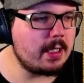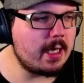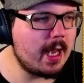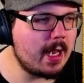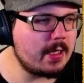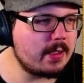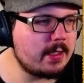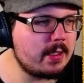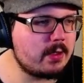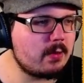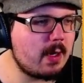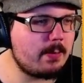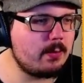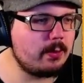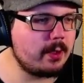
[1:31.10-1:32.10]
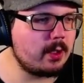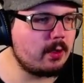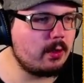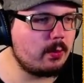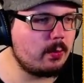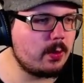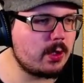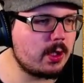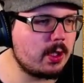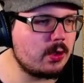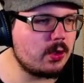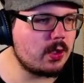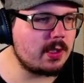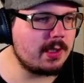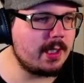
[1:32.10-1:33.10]
has his grappling hook which can
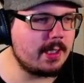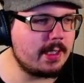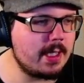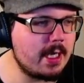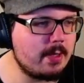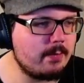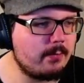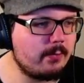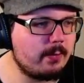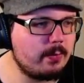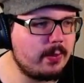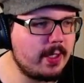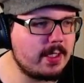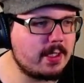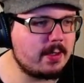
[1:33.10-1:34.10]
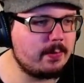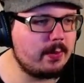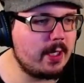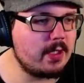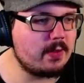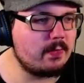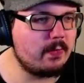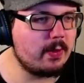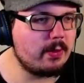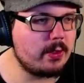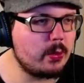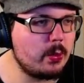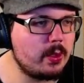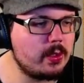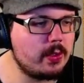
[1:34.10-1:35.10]
just like get him from place to place very
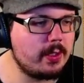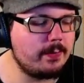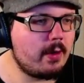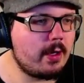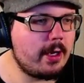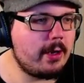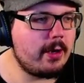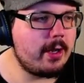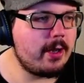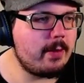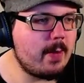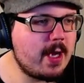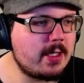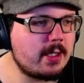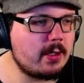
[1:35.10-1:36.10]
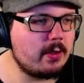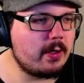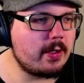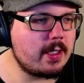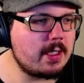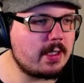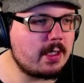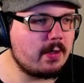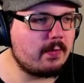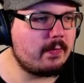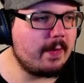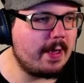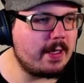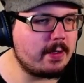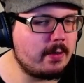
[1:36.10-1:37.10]
quickly. He makes it a lot easier to
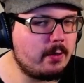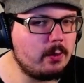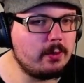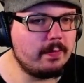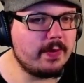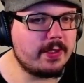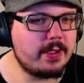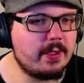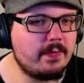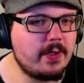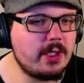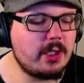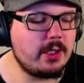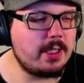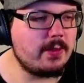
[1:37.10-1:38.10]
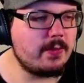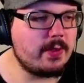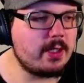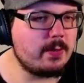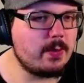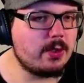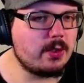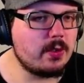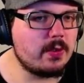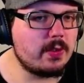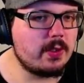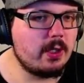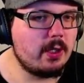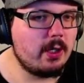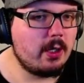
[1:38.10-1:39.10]
find all of the stuff that you need on these missions.
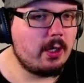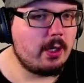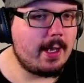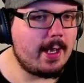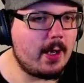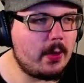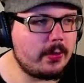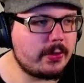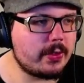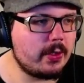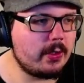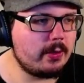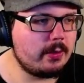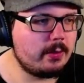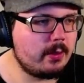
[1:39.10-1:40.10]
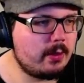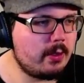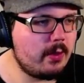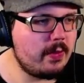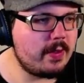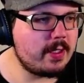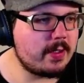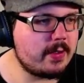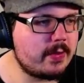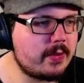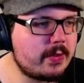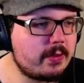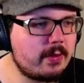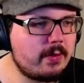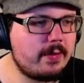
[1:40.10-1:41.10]
Also, on
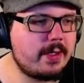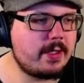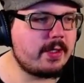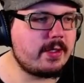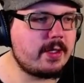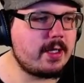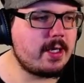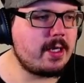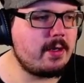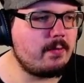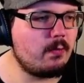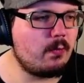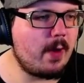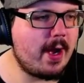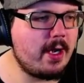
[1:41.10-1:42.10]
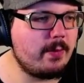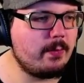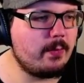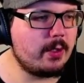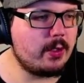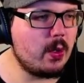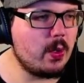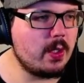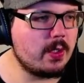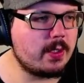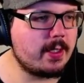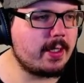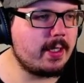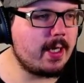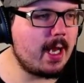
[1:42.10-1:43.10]
this is a random occurrence
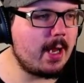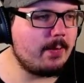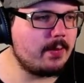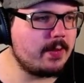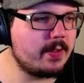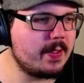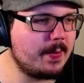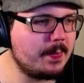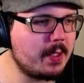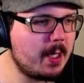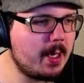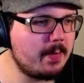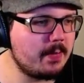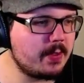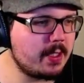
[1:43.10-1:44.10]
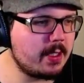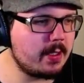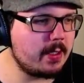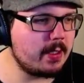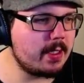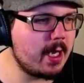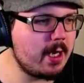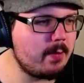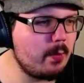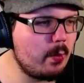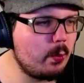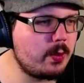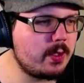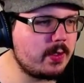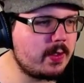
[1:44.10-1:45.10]
that can happen sometimes in the game,
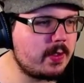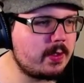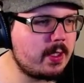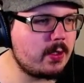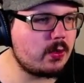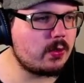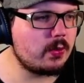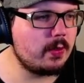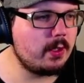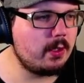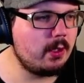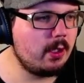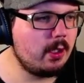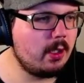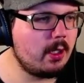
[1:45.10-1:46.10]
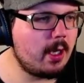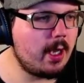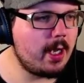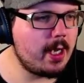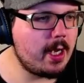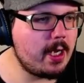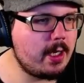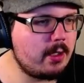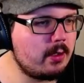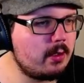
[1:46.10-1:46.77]
which is essentially a